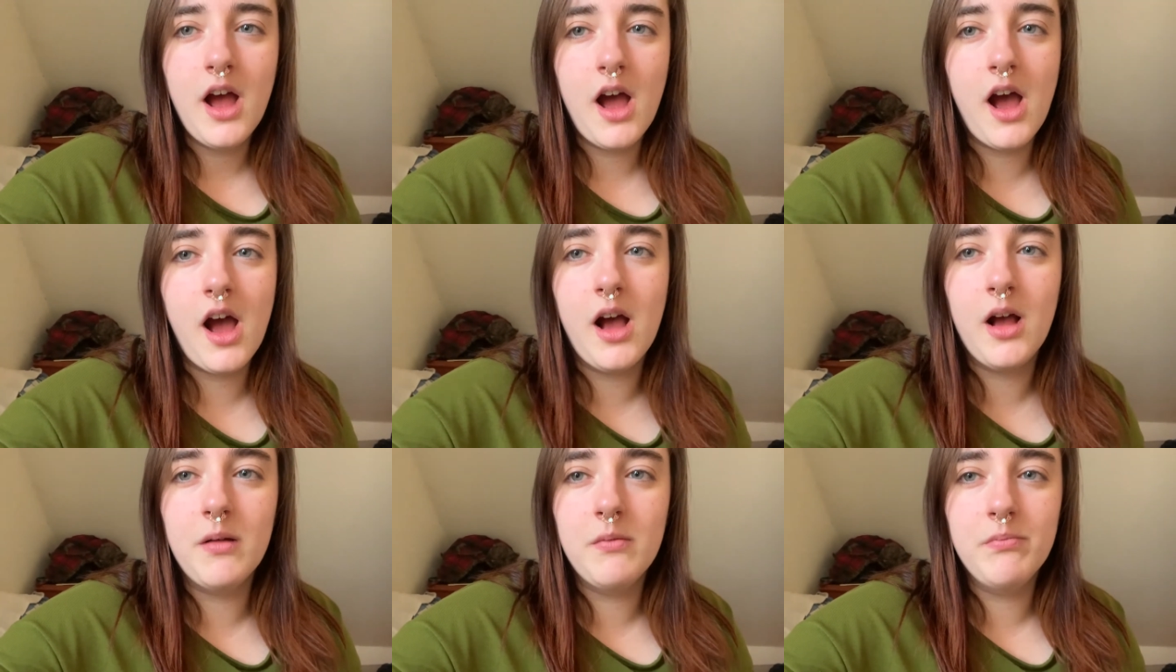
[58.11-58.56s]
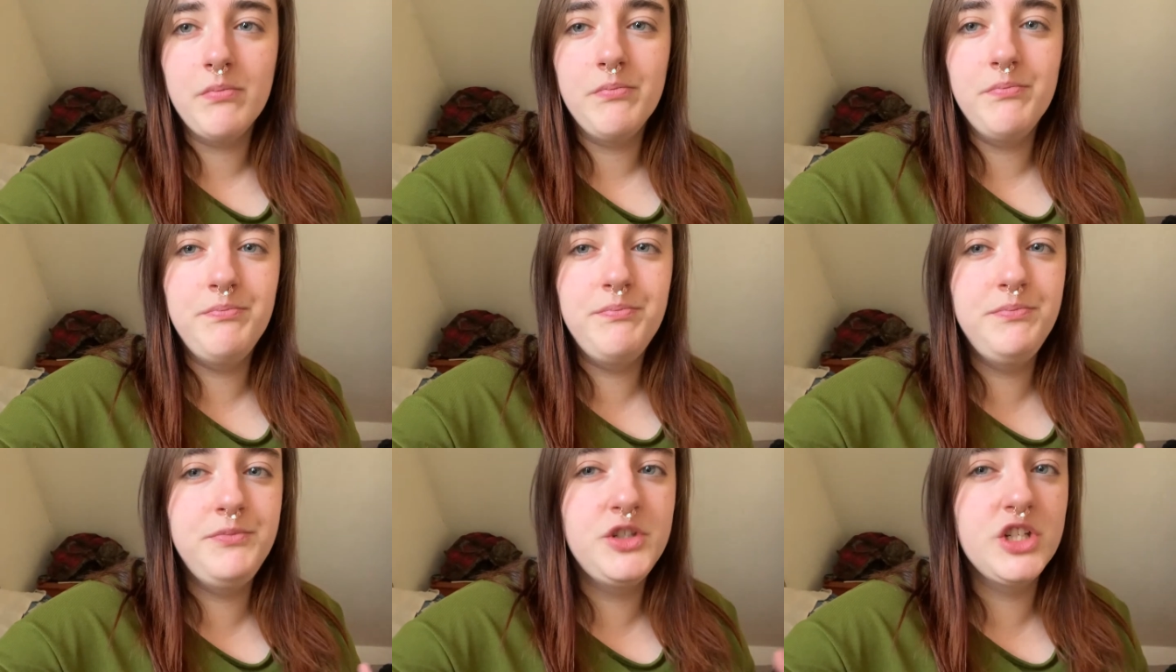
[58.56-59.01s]
um,
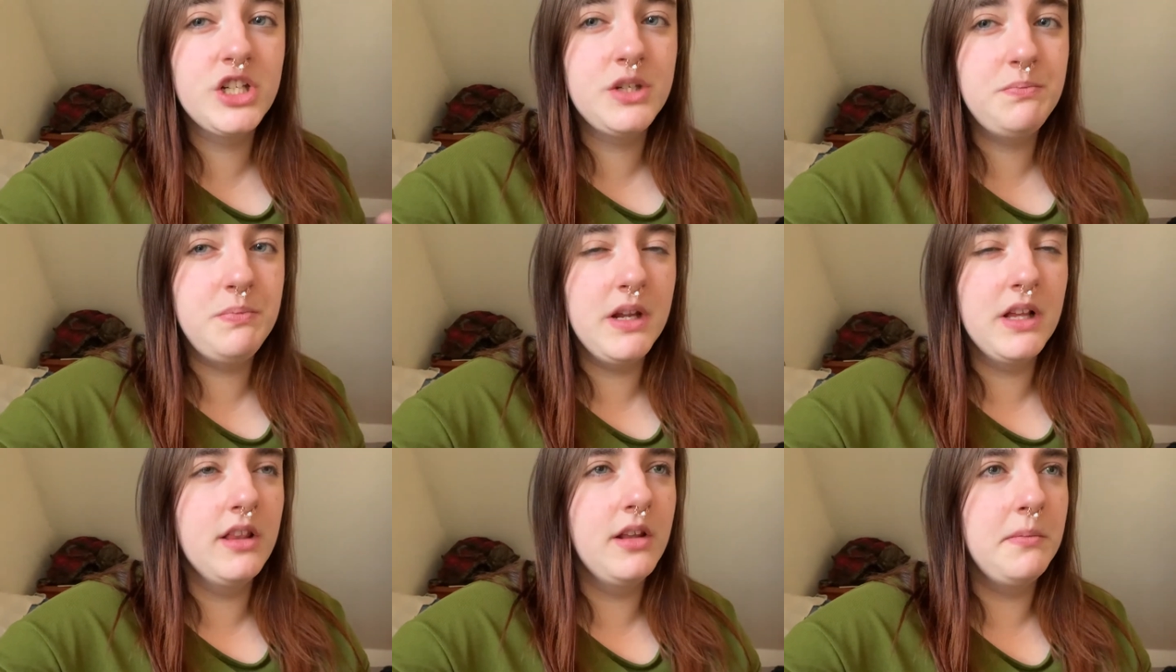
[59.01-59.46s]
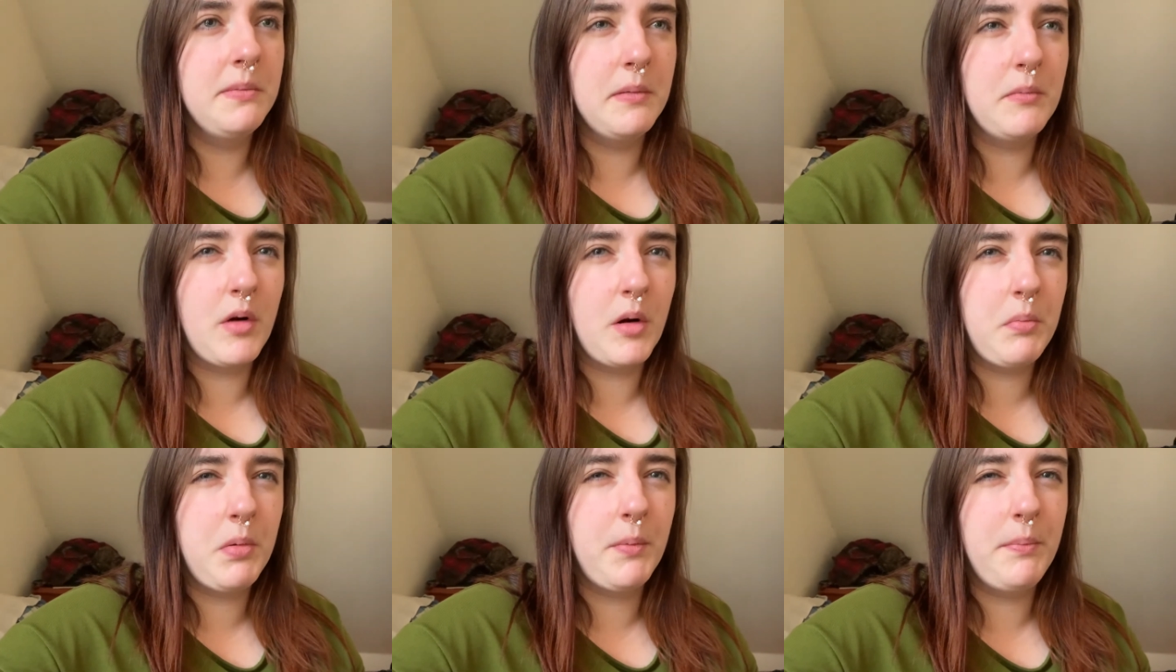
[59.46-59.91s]
just be a little bit
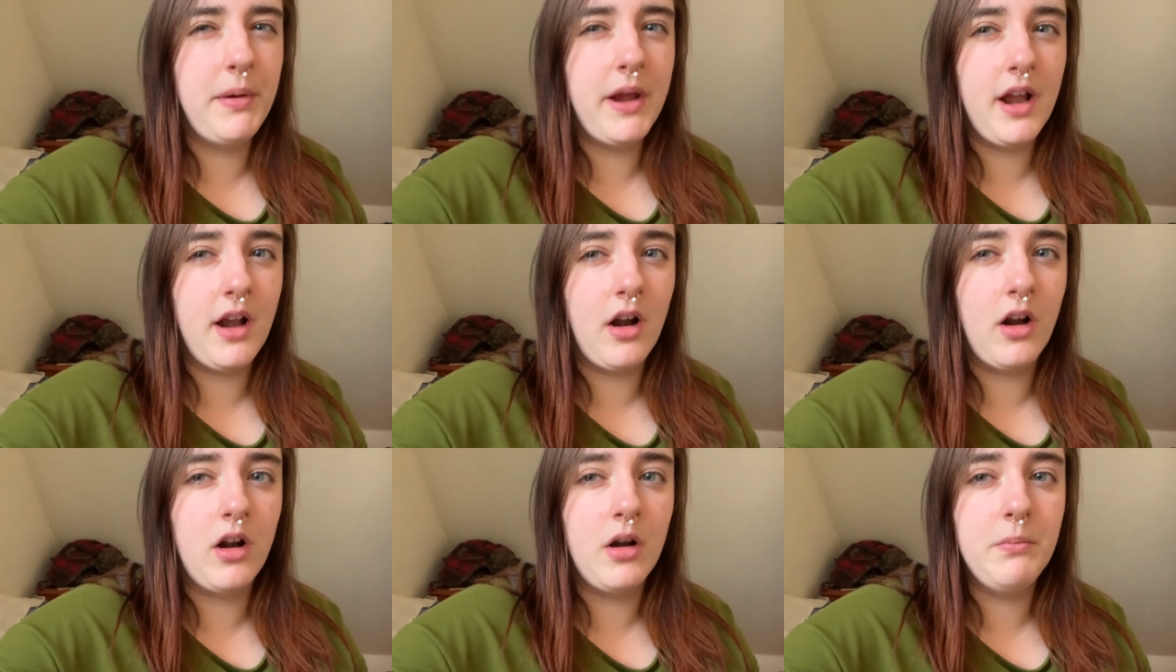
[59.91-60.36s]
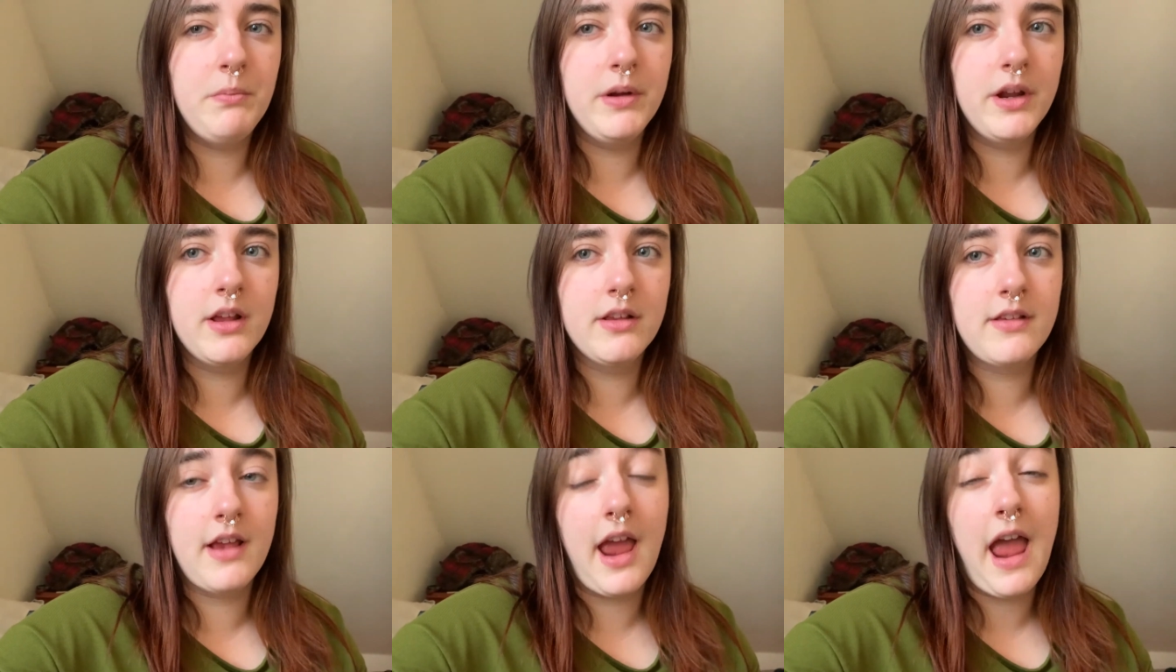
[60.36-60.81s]
more prepared
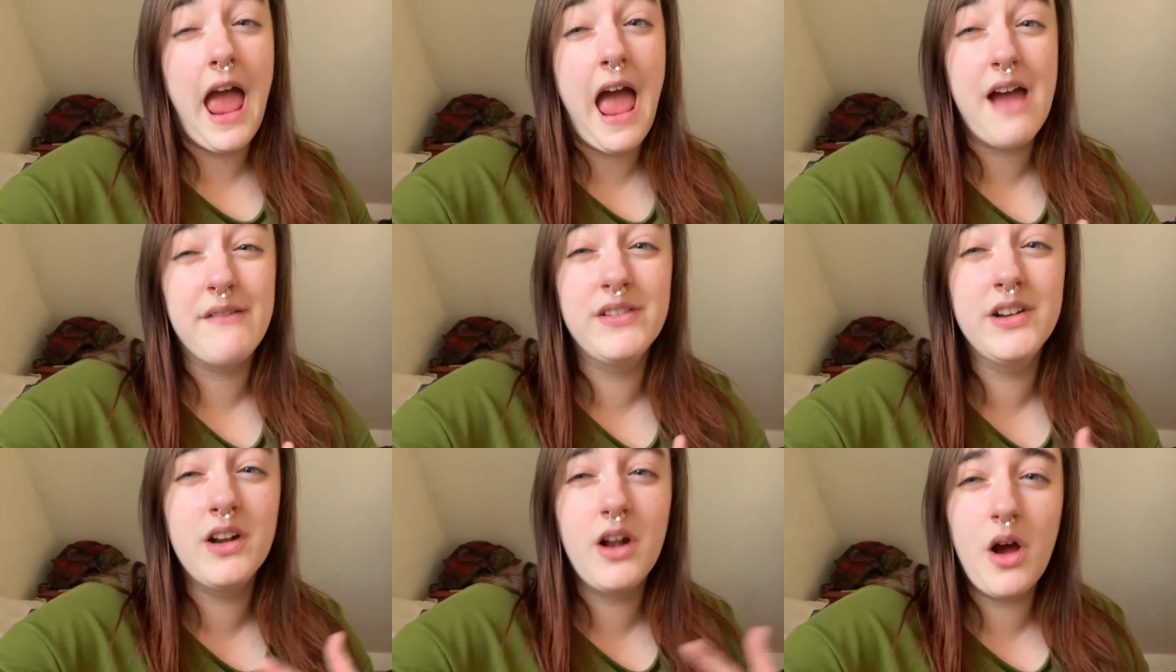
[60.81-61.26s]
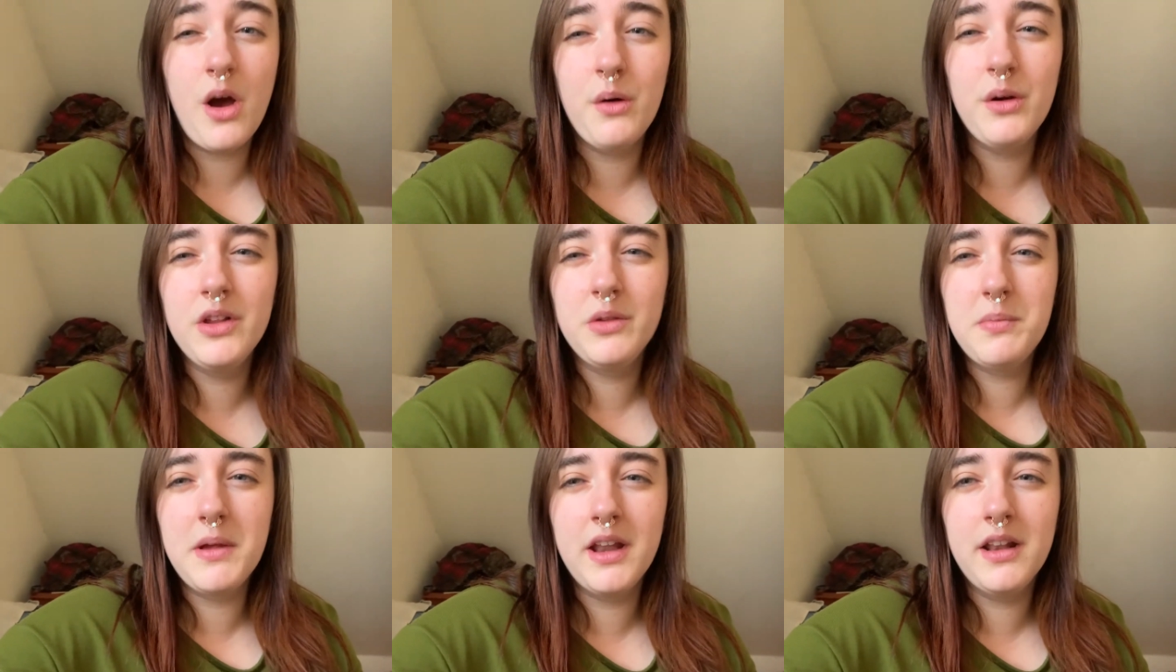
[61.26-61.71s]
because I haven't
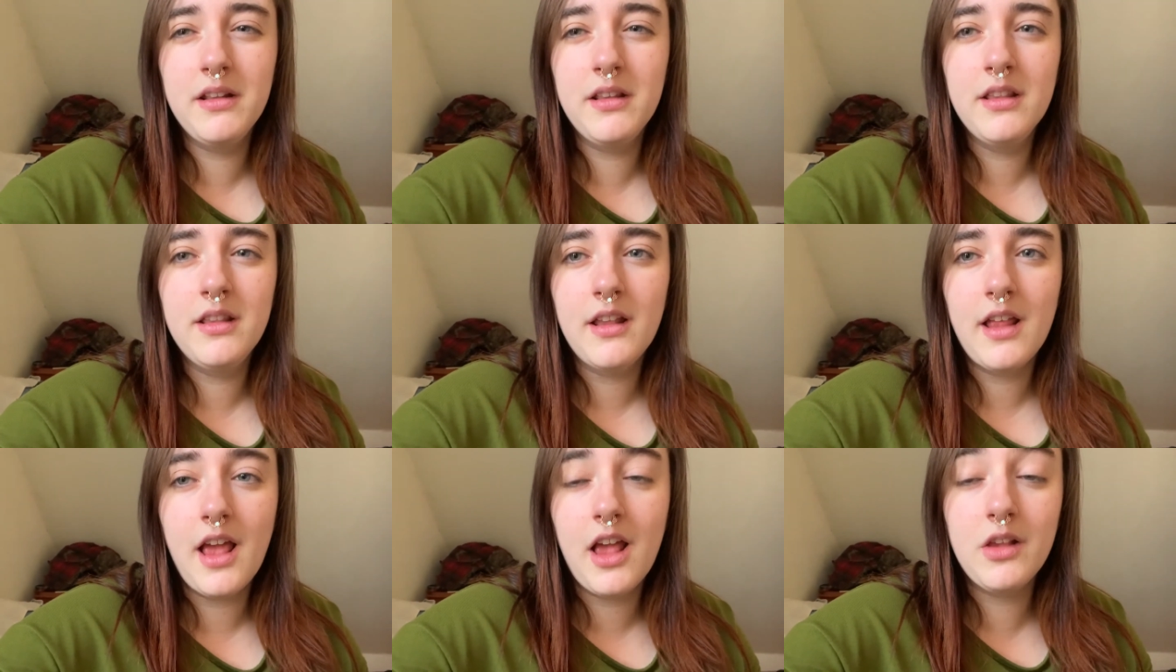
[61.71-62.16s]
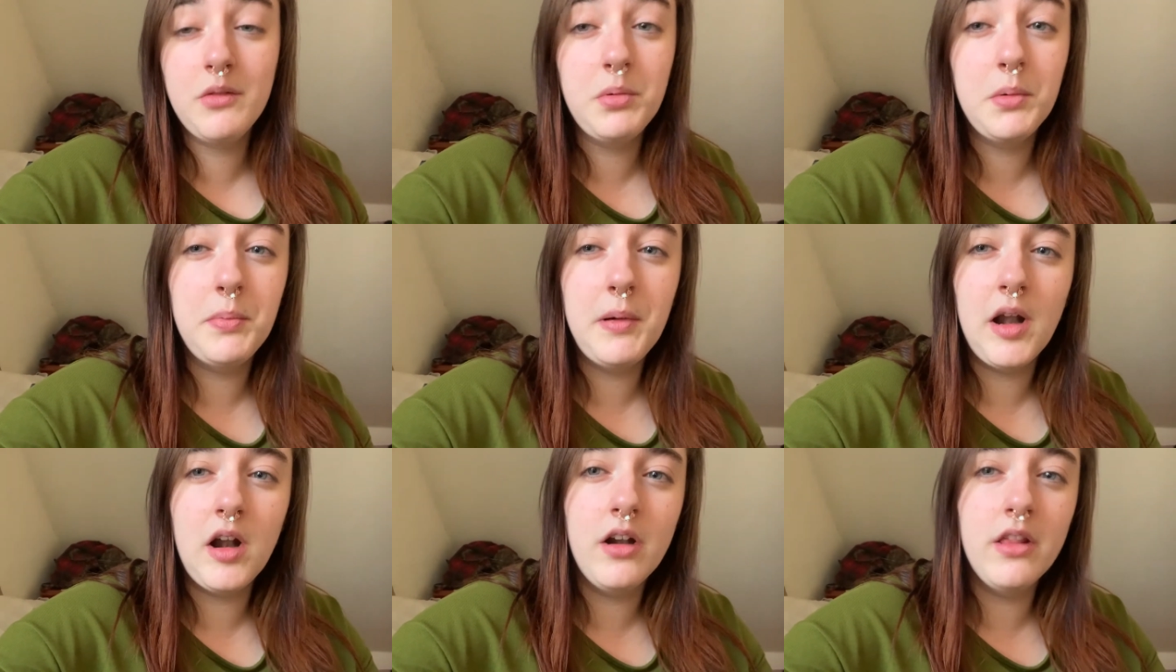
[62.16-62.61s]
always been as
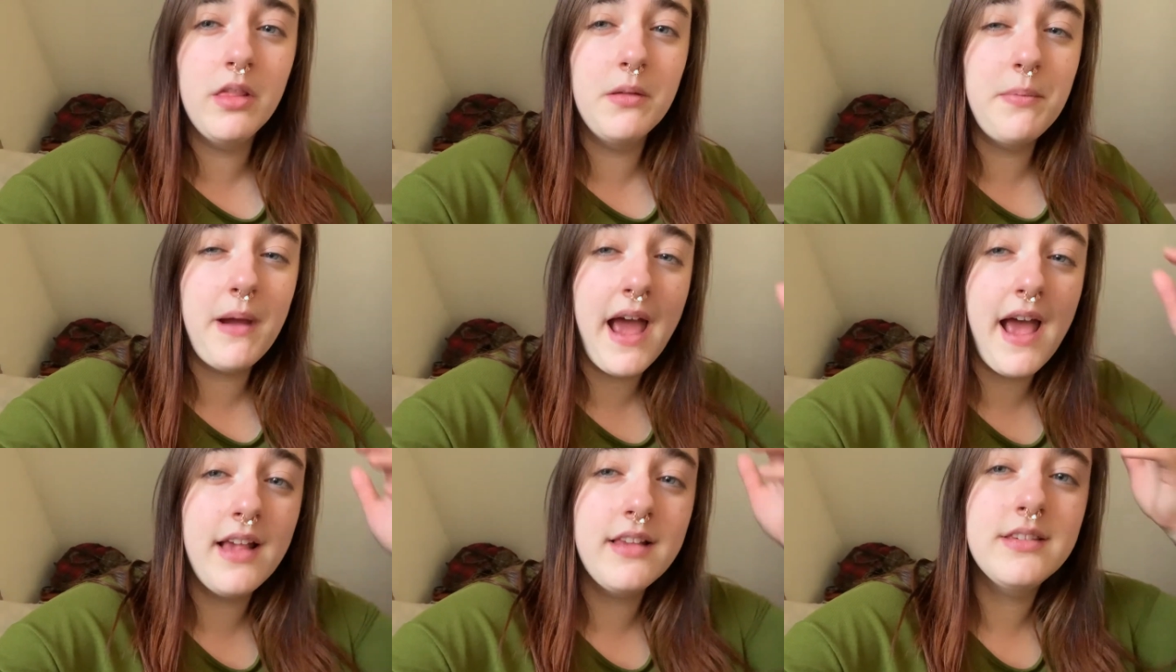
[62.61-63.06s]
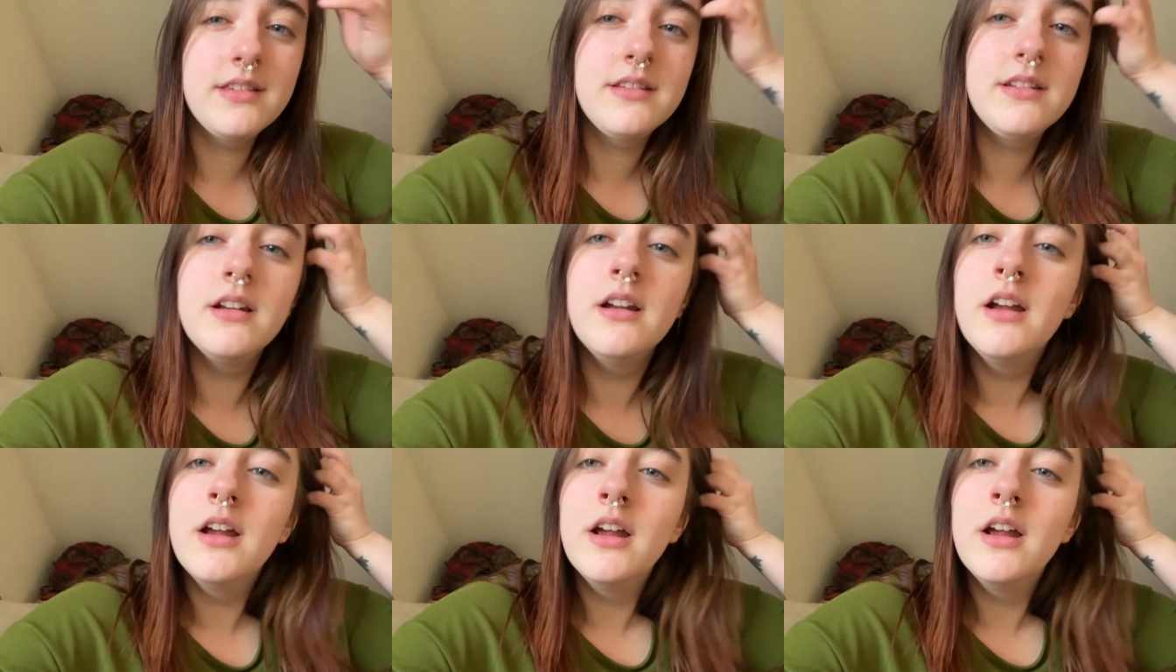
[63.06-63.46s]
prepared in the past